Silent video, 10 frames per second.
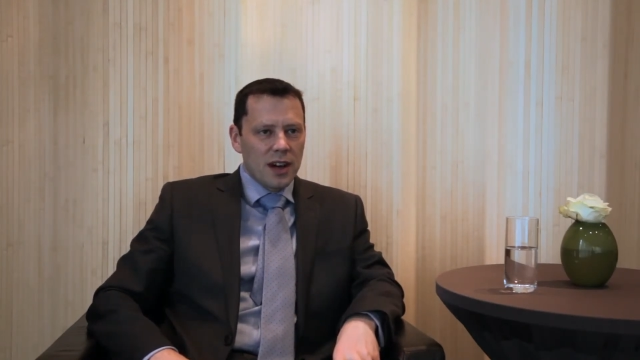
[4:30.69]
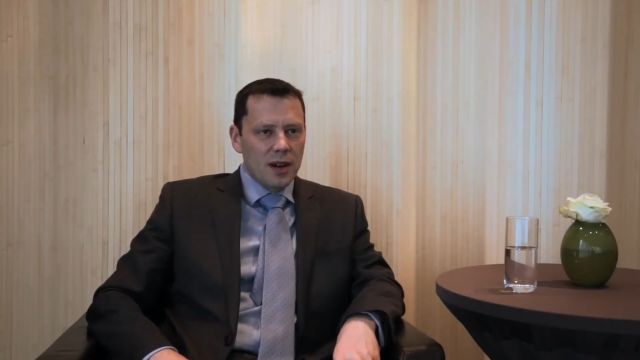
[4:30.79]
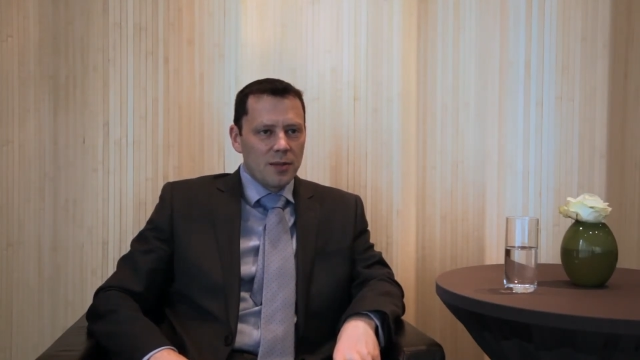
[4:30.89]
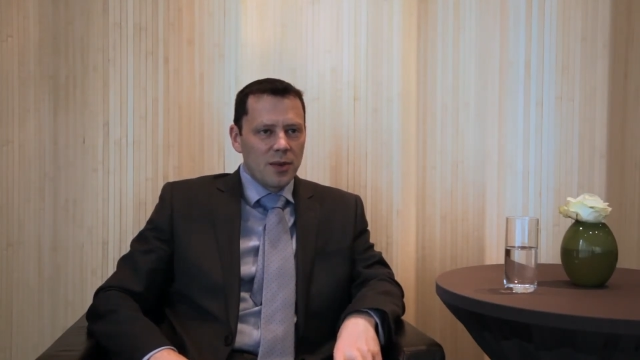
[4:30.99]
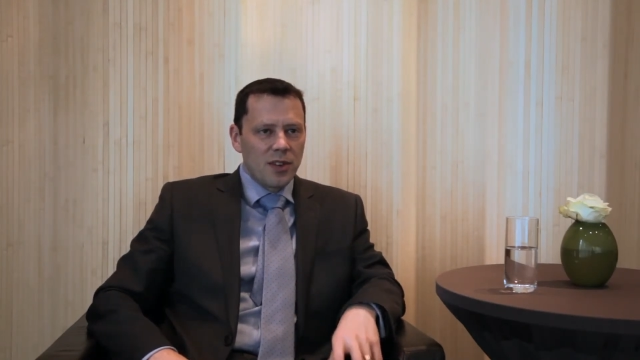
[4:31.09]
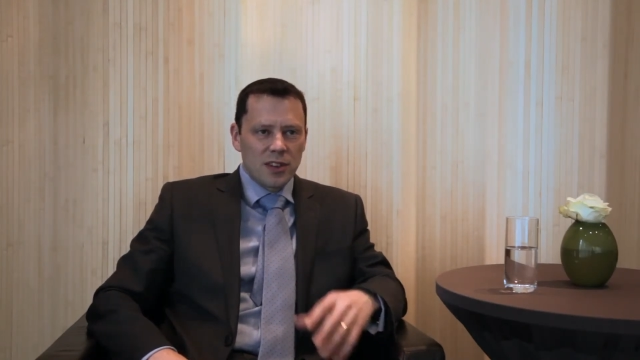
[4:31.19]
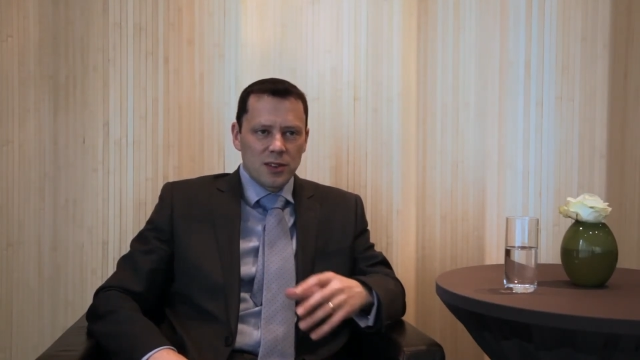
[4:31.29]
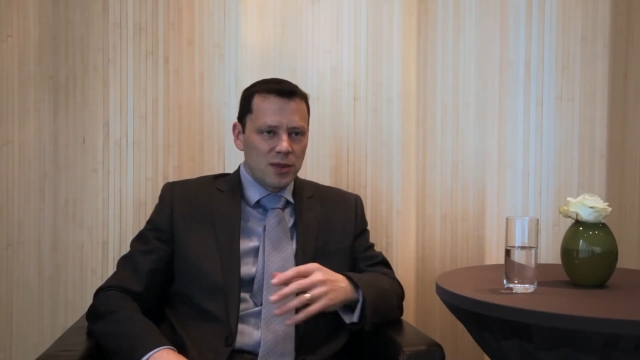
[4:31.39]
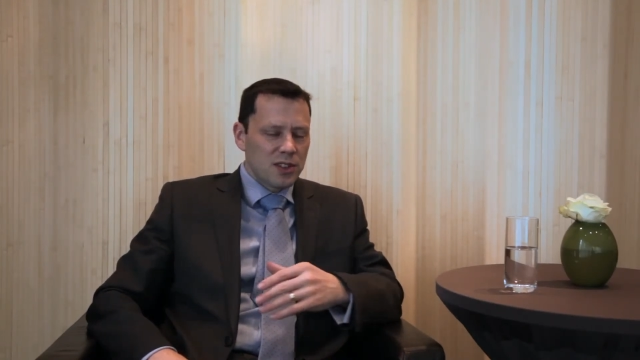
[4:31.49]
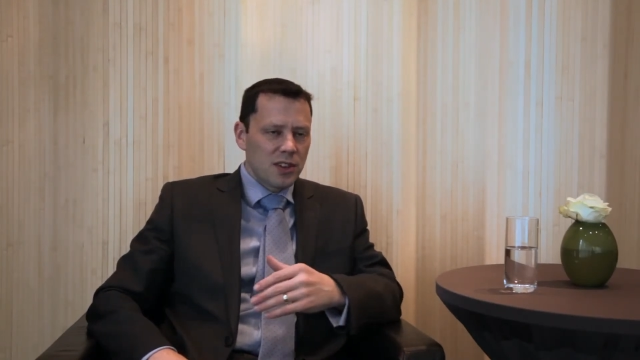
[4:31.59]
but there's
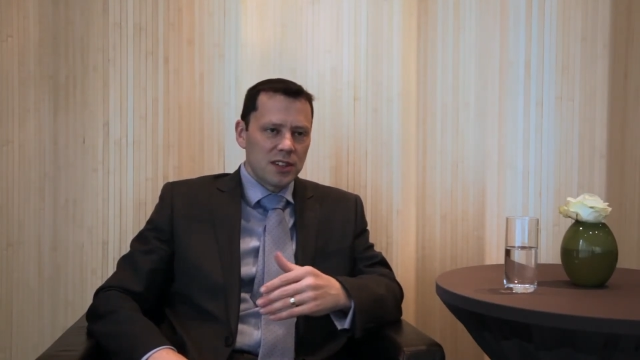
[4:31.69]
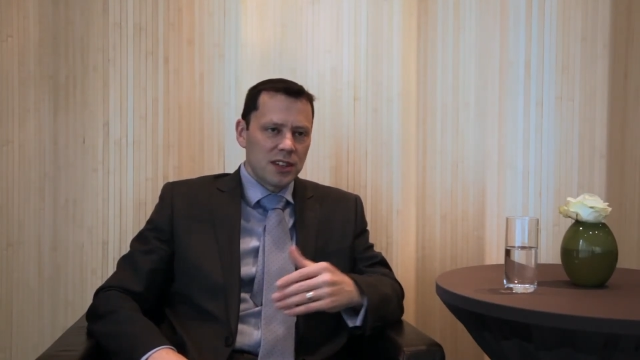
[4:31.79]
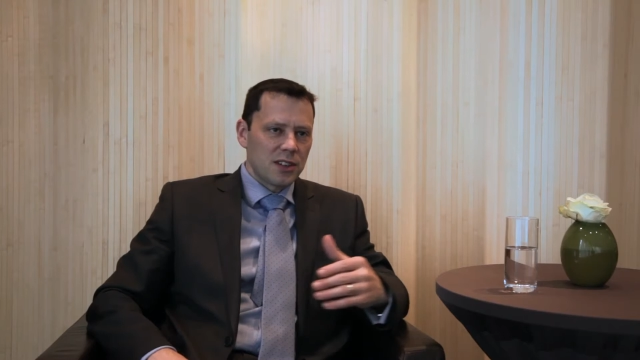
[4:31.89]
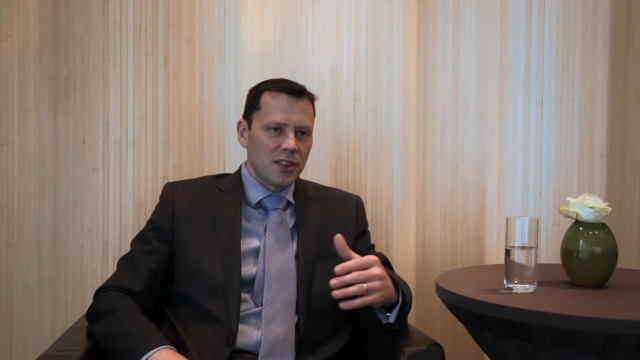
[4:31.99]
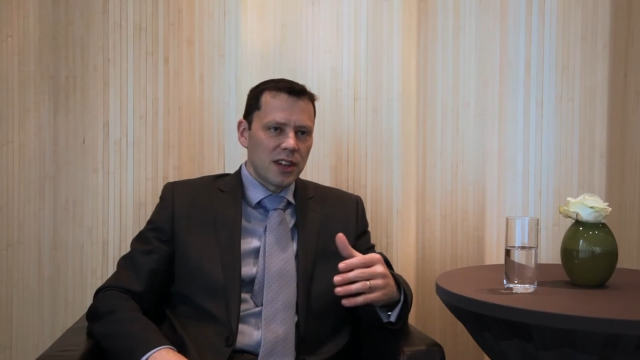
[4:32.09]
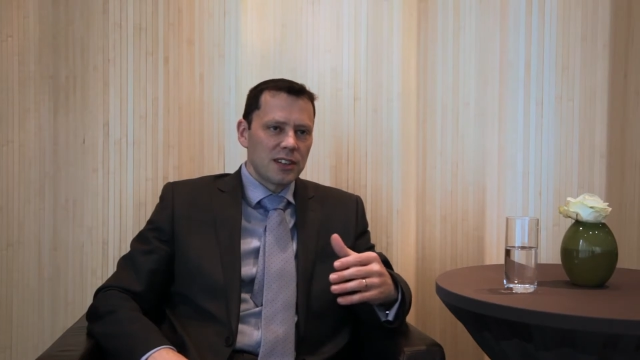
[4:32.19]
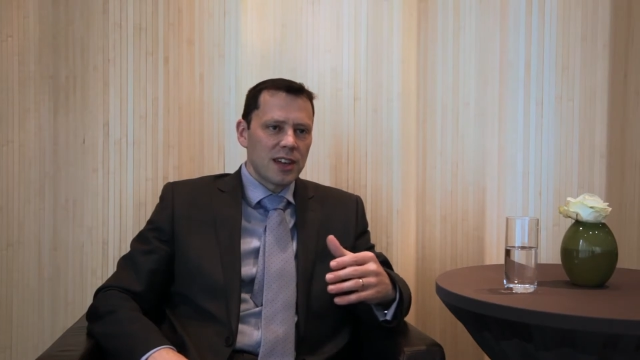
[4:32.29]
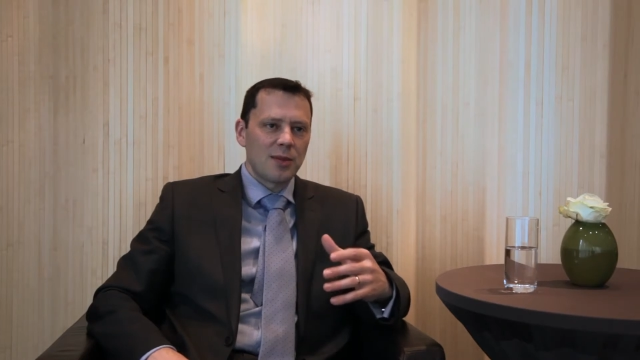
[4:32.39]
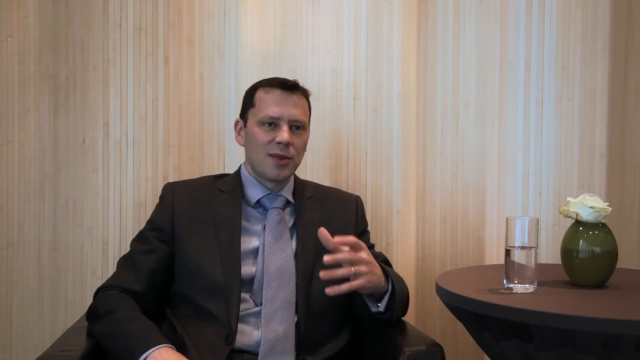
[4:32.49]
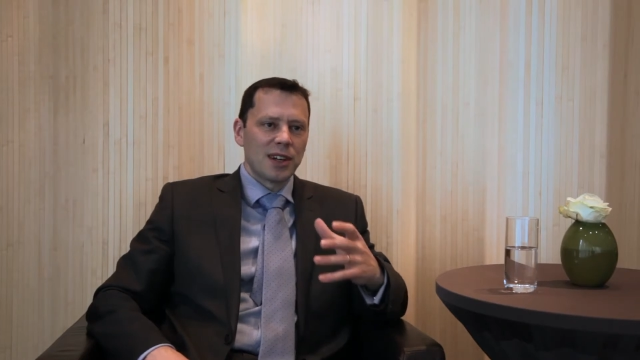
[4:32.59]
some exciting things
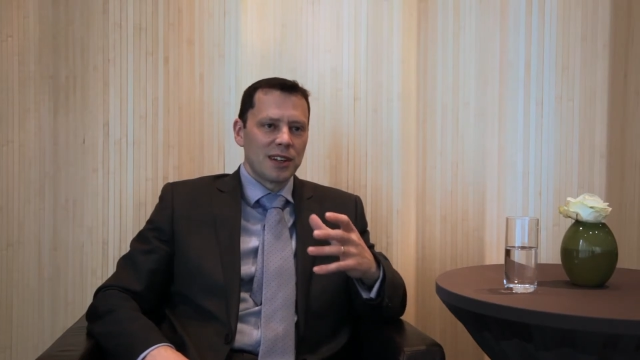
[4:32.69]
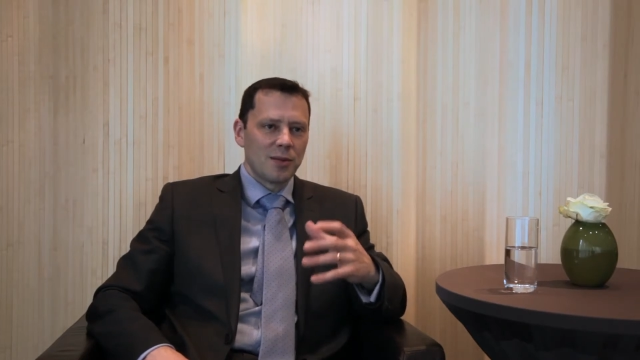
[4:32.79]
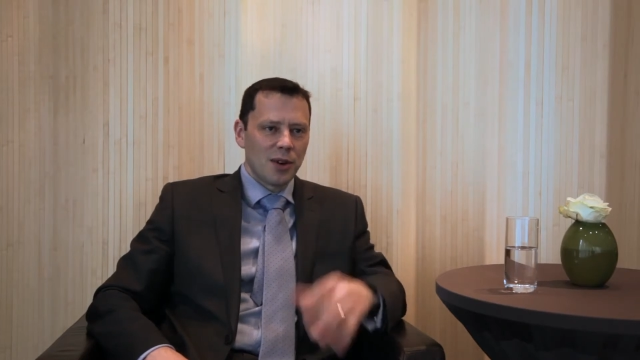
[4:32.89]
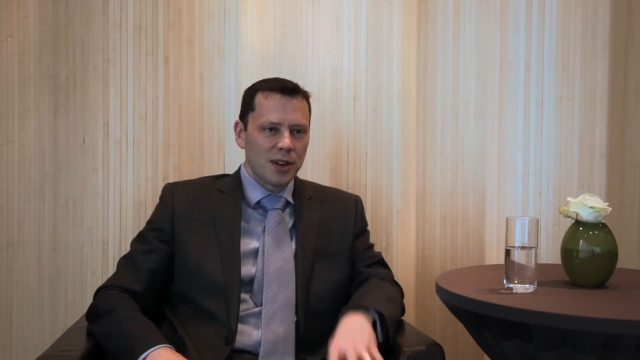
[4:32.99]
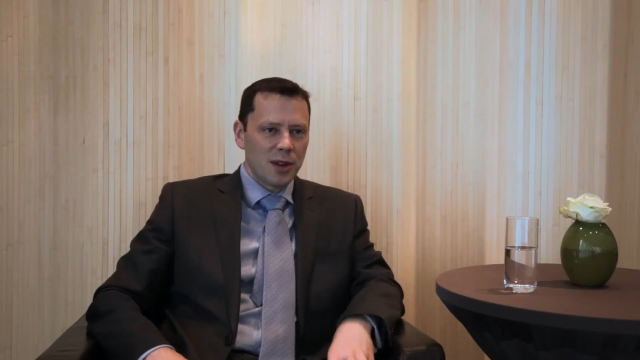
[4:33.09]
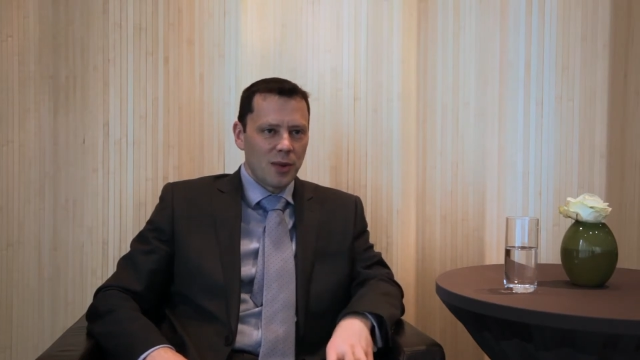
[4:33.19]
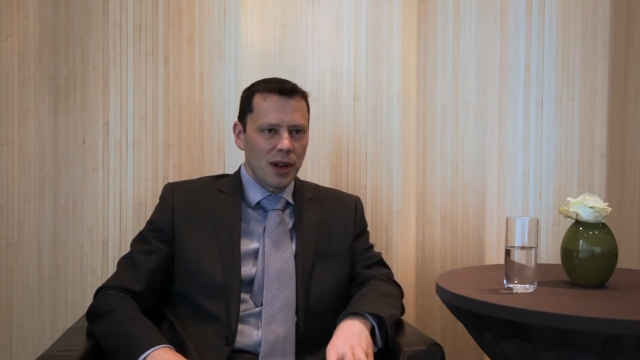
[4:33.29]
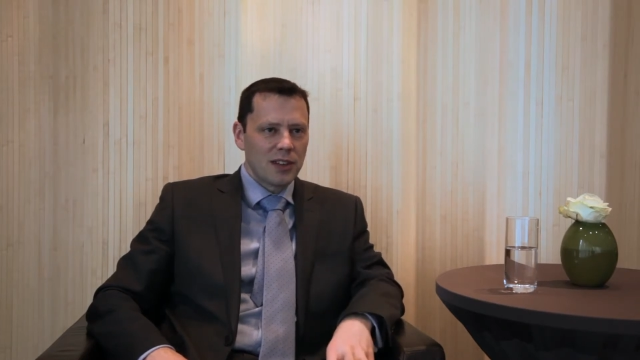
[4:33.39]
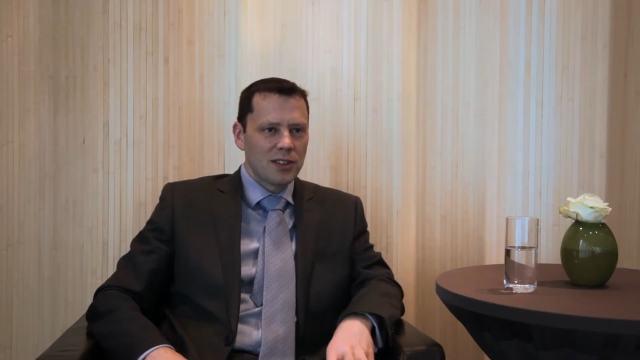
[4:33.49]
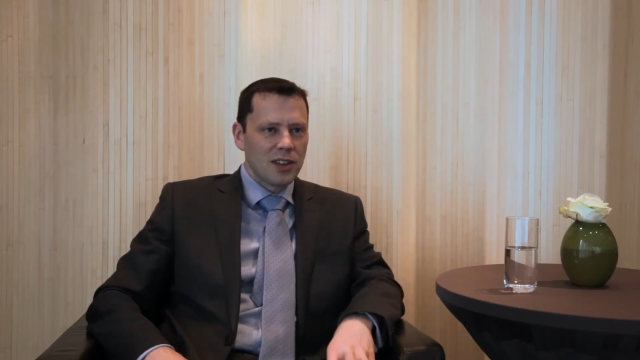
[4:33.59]
happening in the
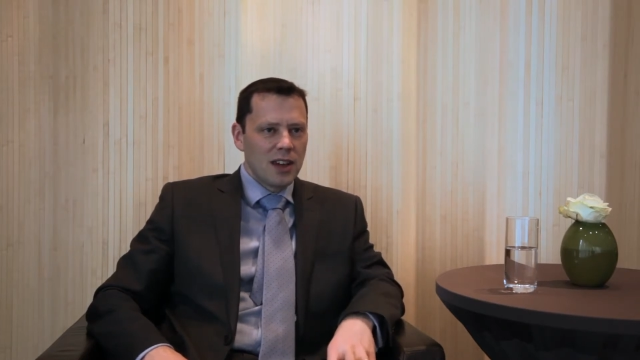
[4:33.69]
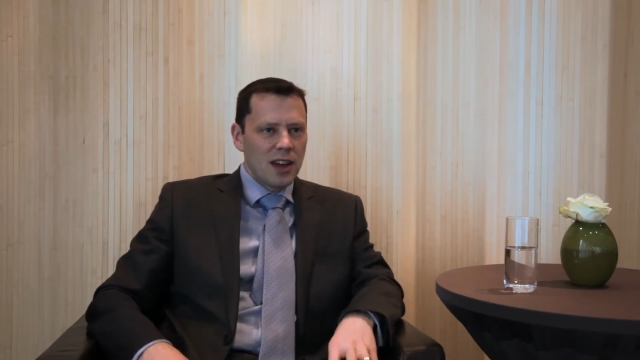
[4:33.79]
marketplace.